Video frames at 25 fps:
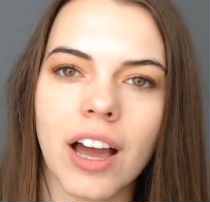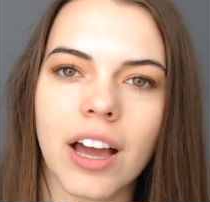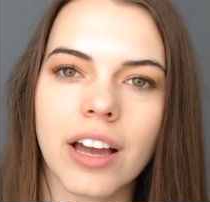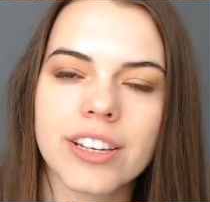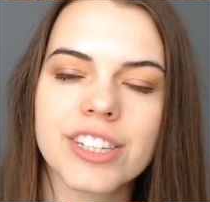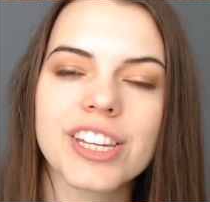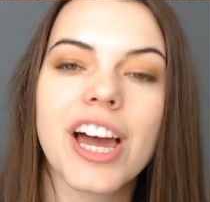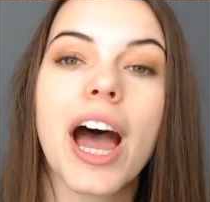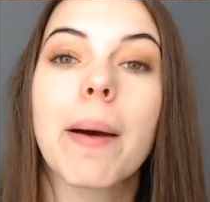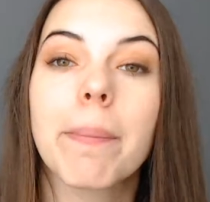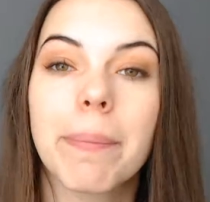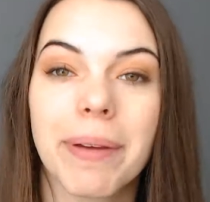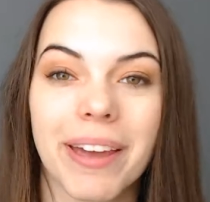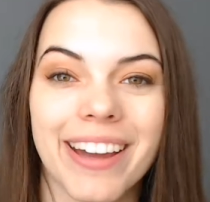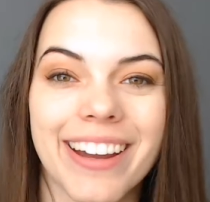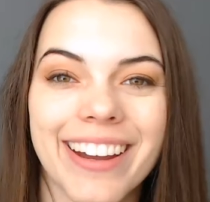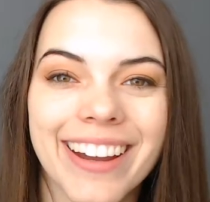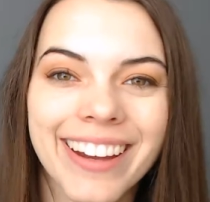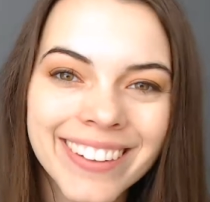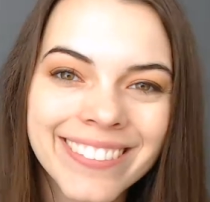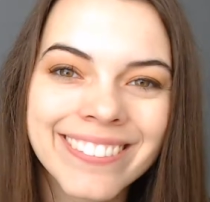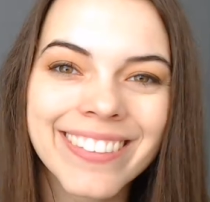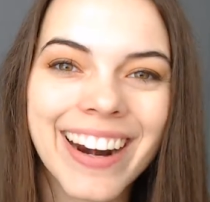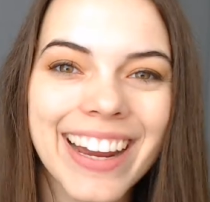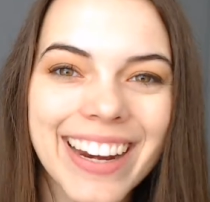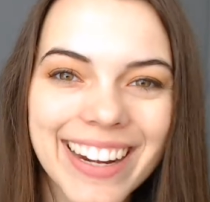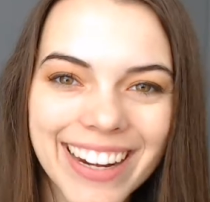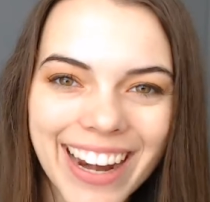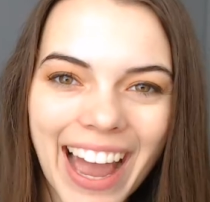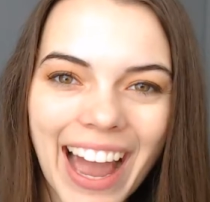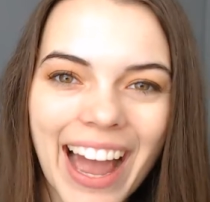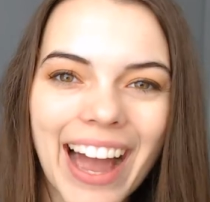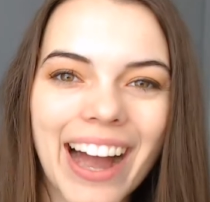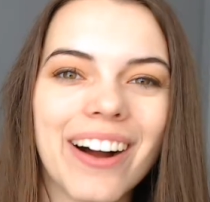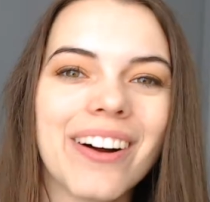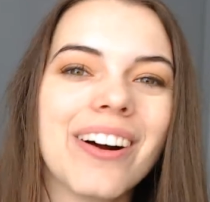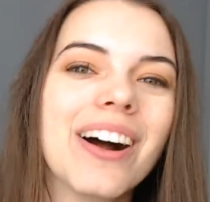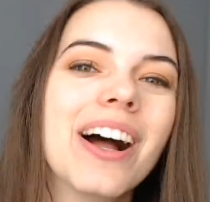topic right
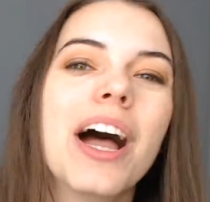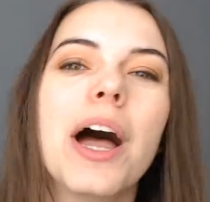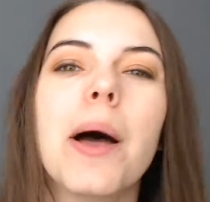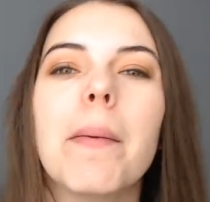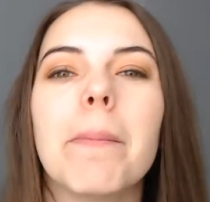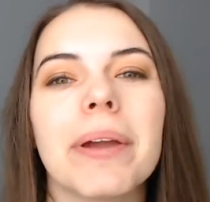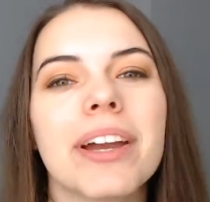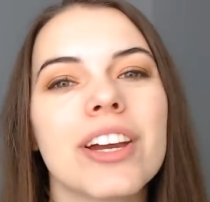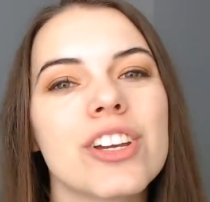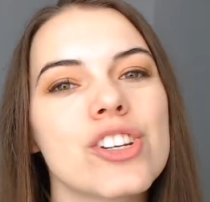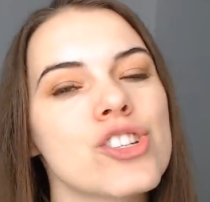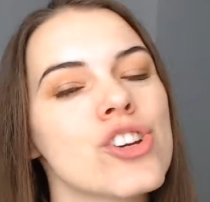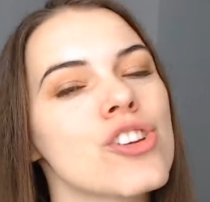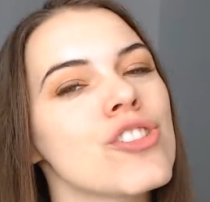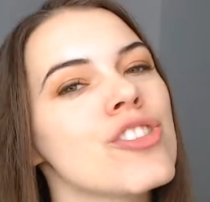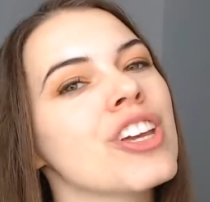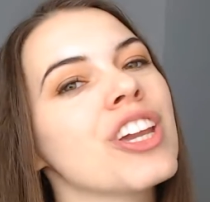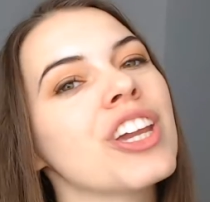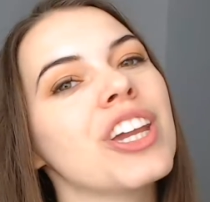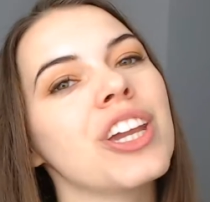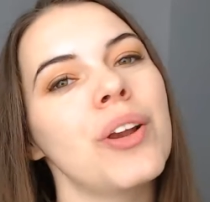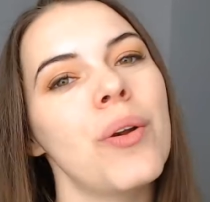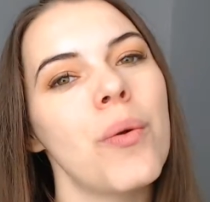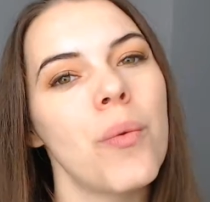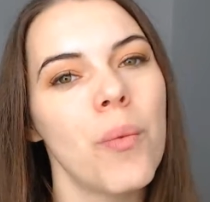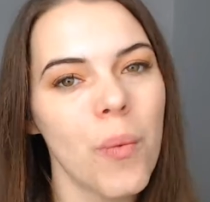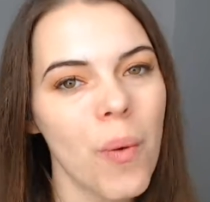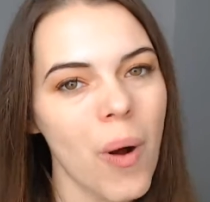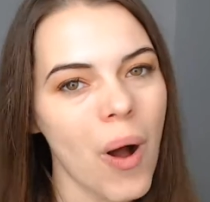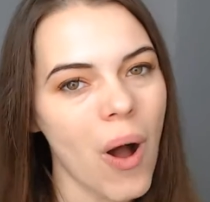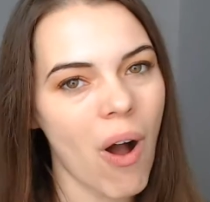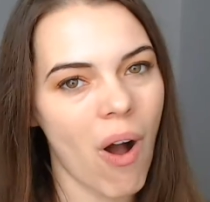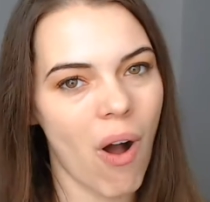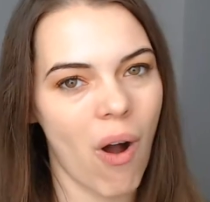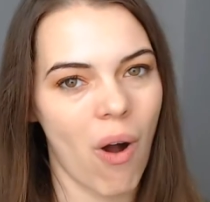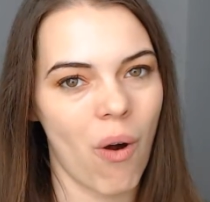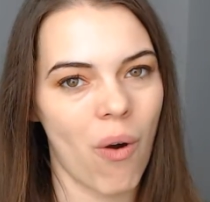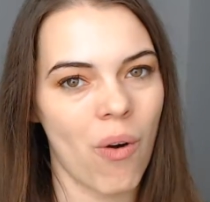now because you're thinking,
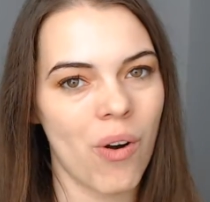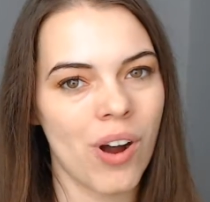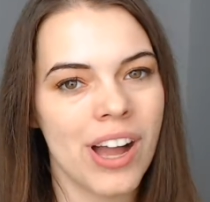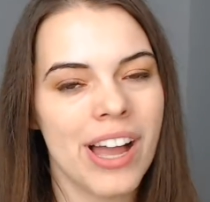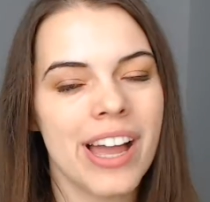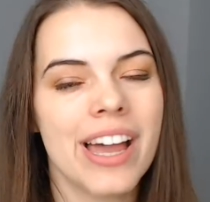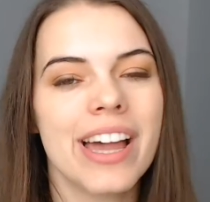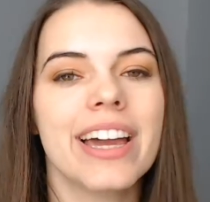whoa,